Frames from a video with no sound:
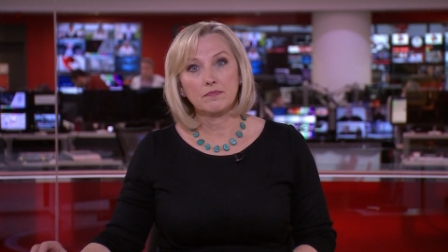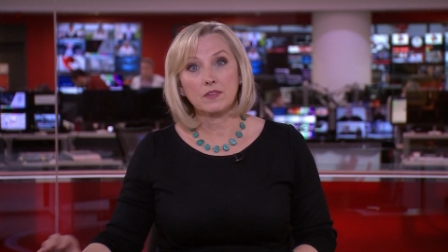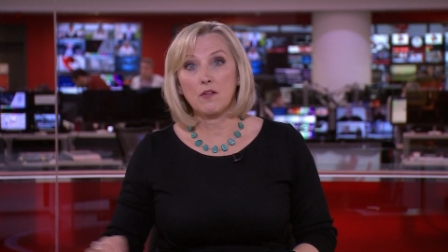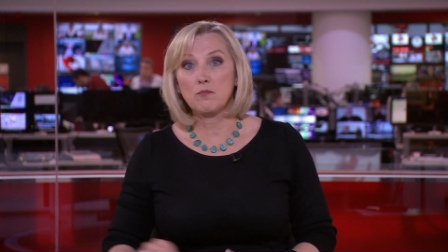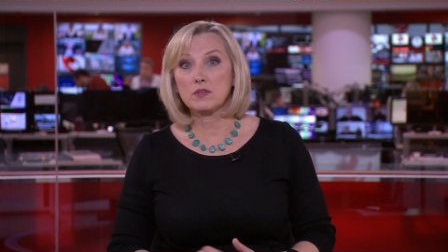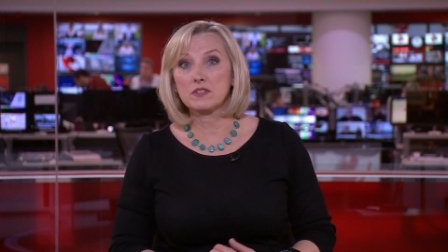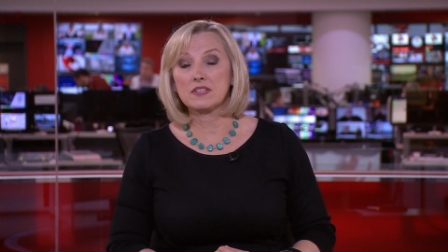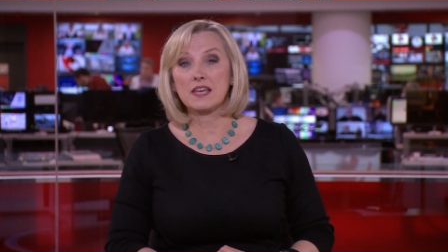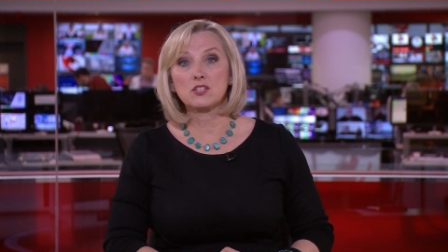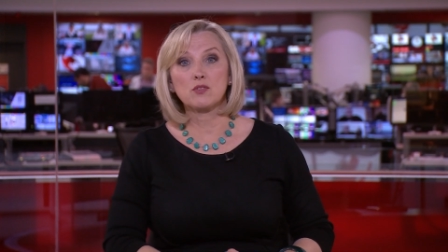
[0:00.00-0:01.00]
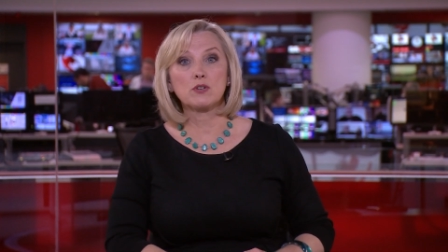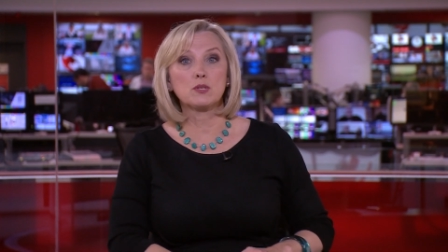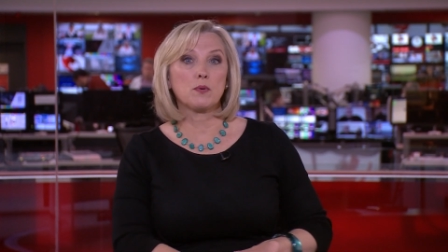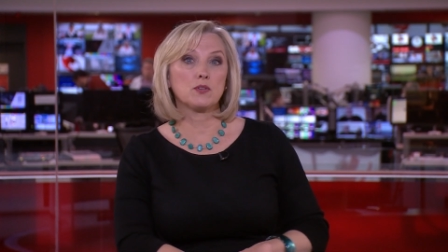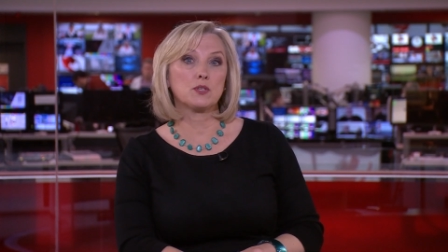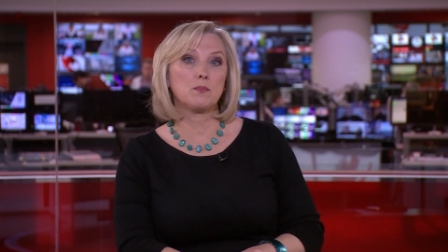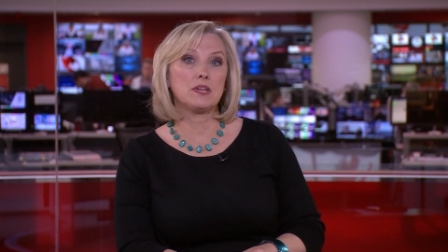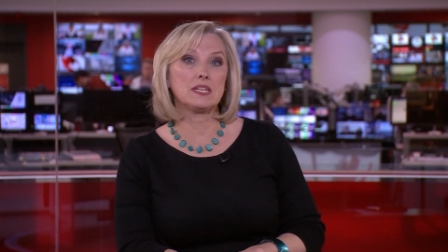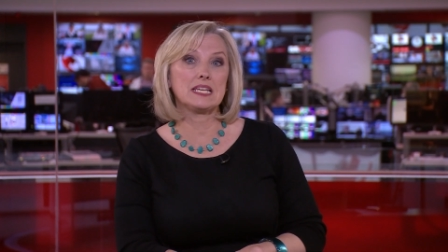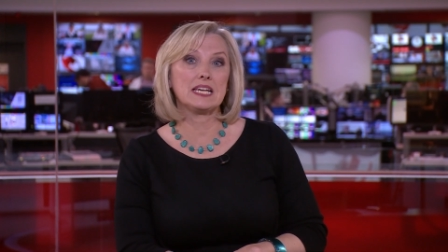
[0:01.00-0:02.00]
The government says the
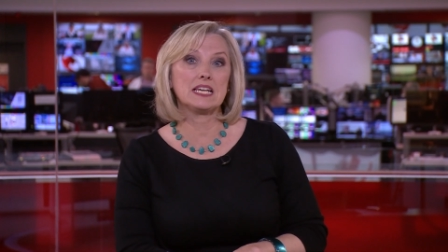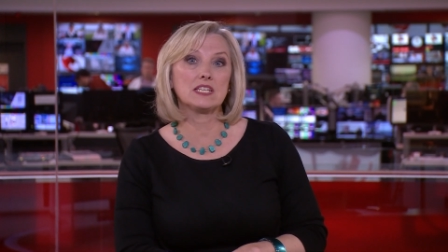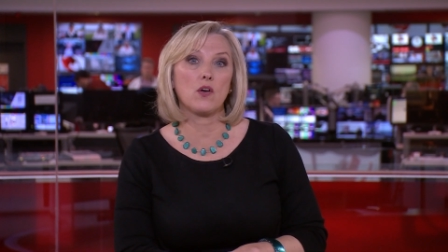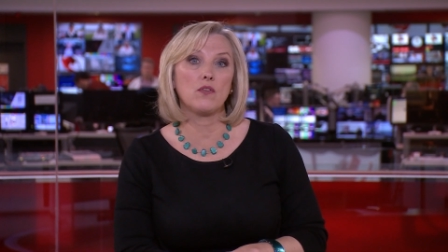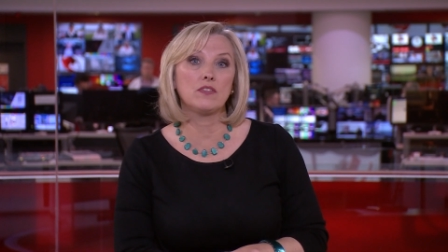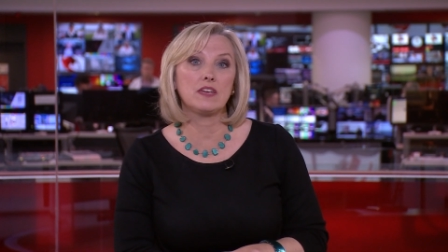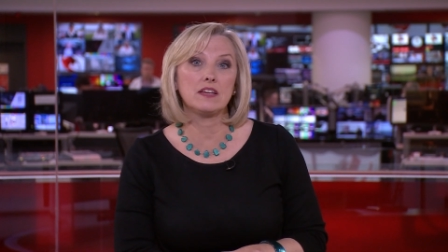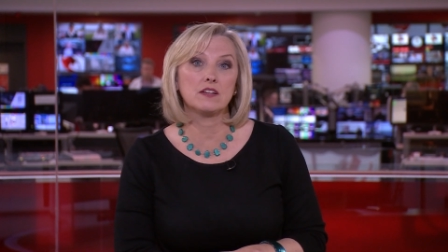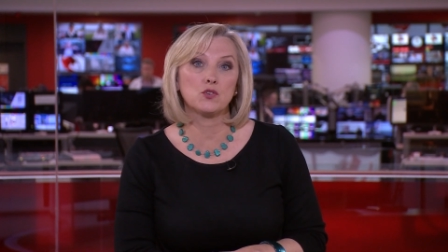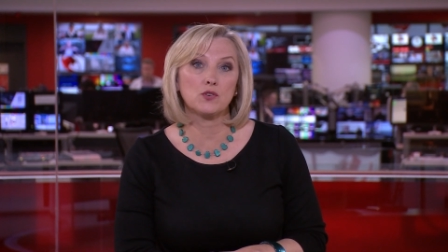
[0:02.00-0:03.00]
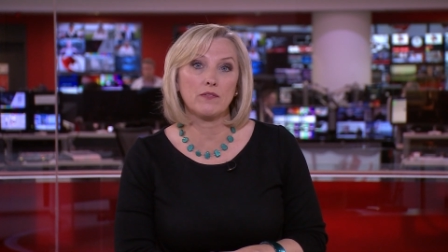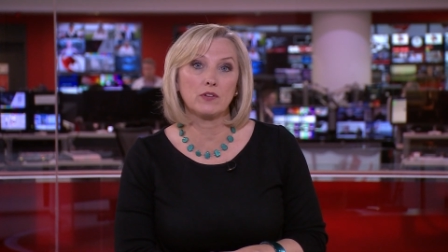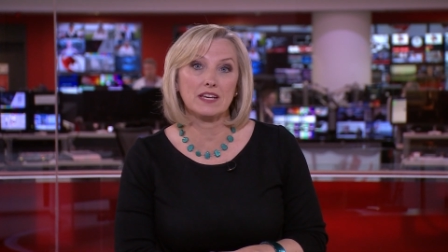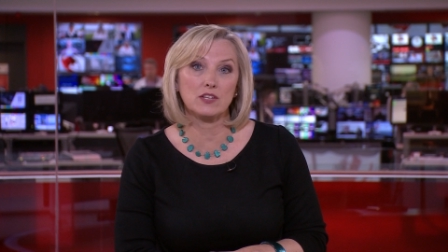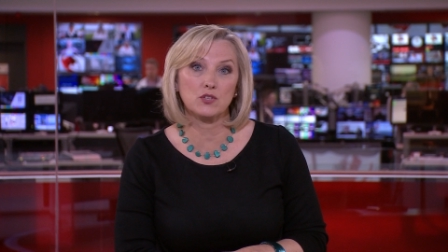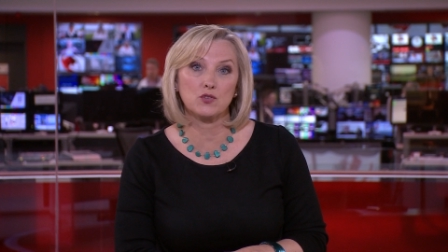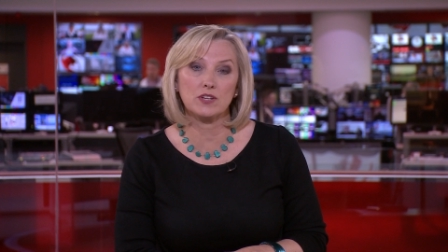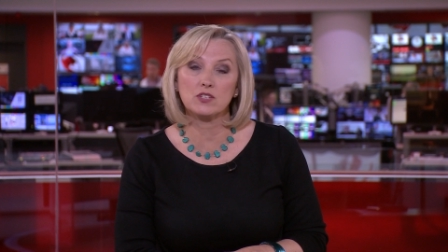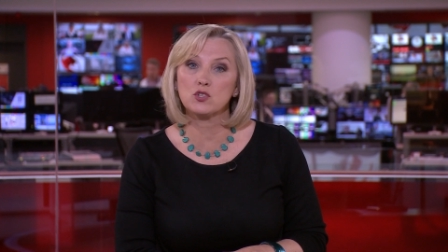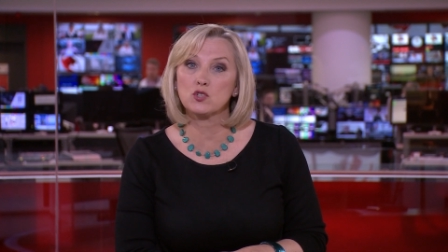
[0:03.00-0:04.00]
responsibility is on the travel
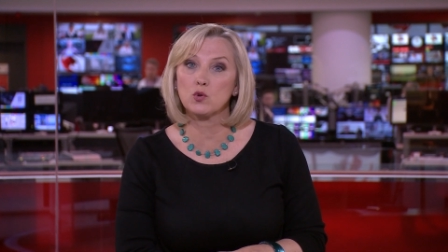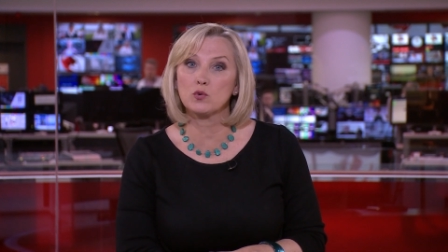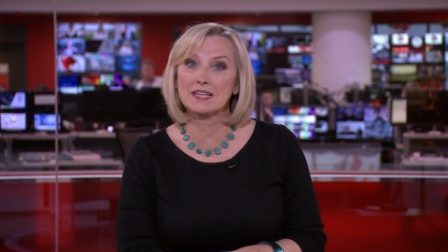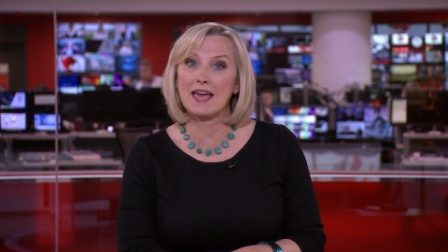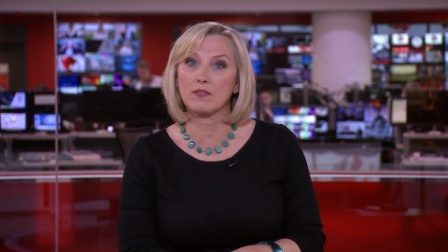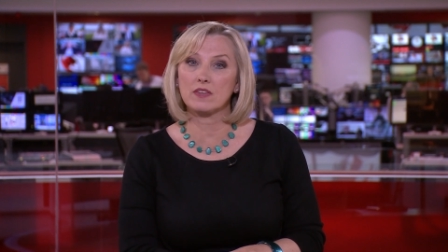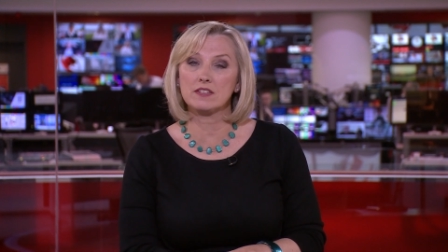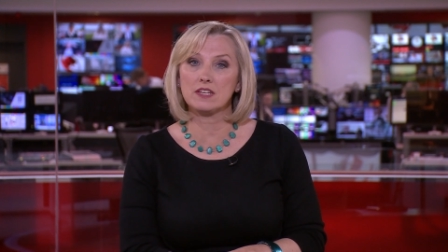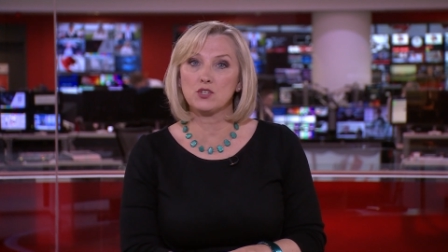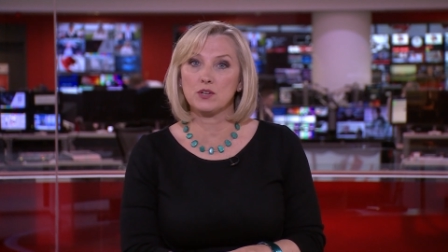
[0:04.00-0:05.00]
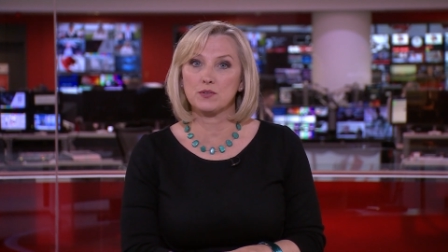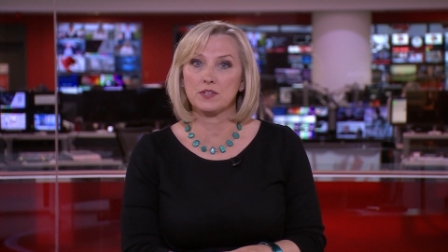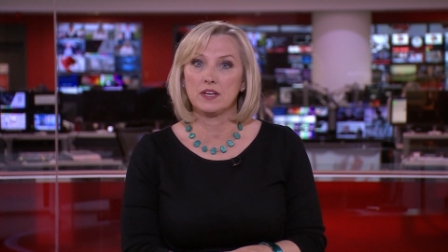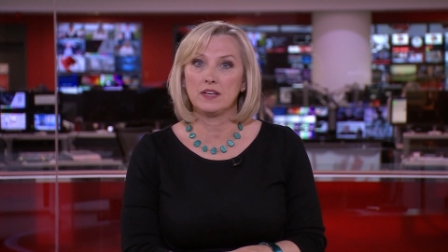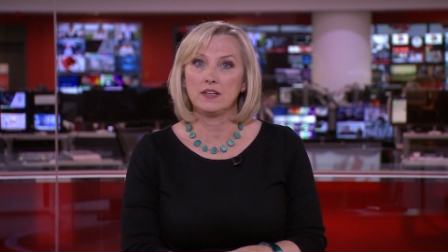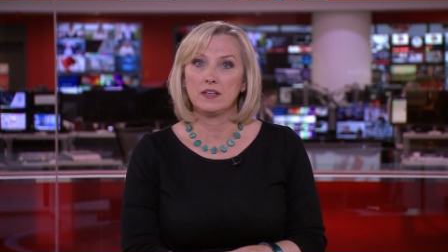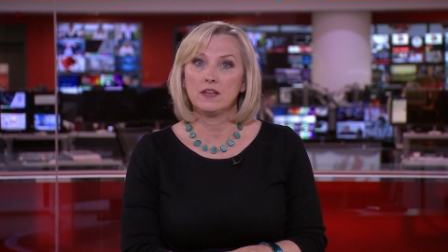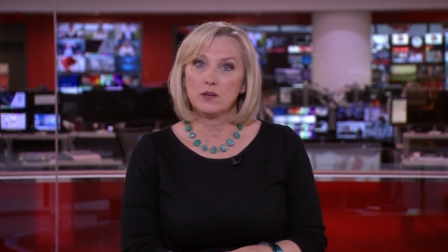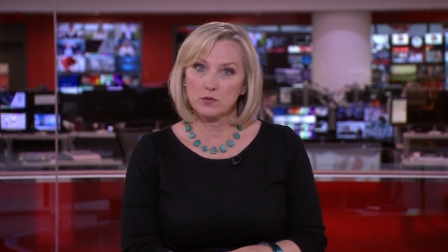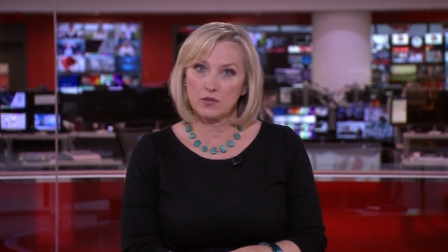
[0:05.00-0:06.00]
industry to sort out these issues.
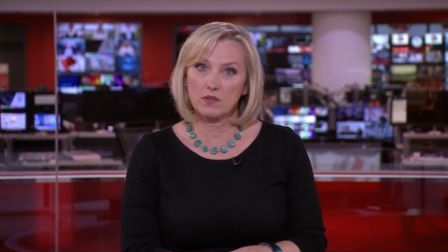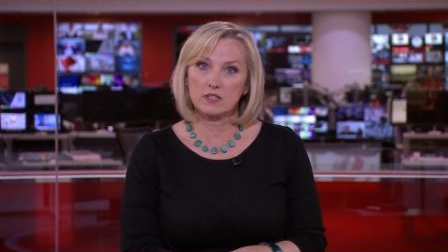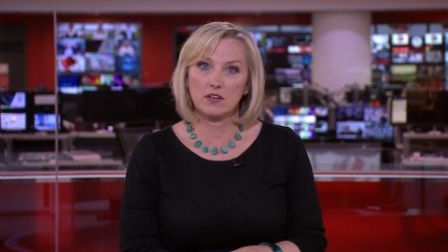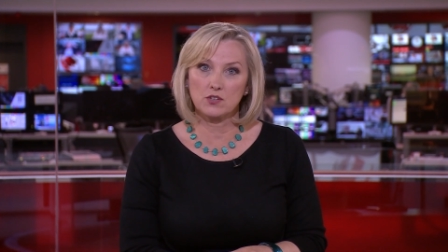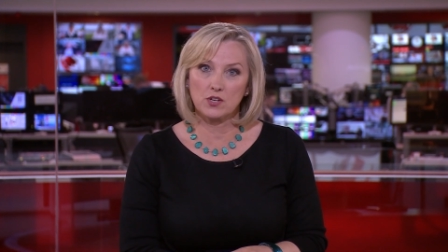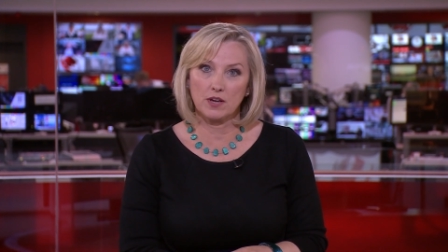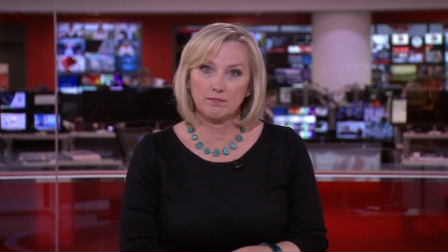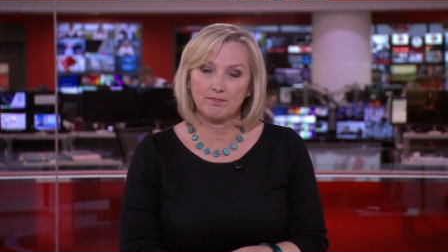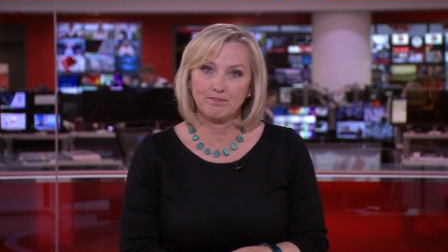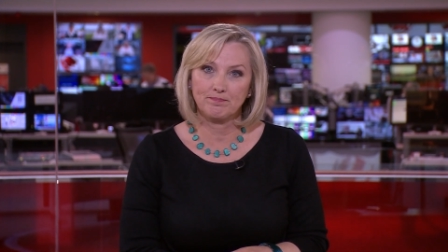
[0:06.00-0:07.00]
Also this lunchtime.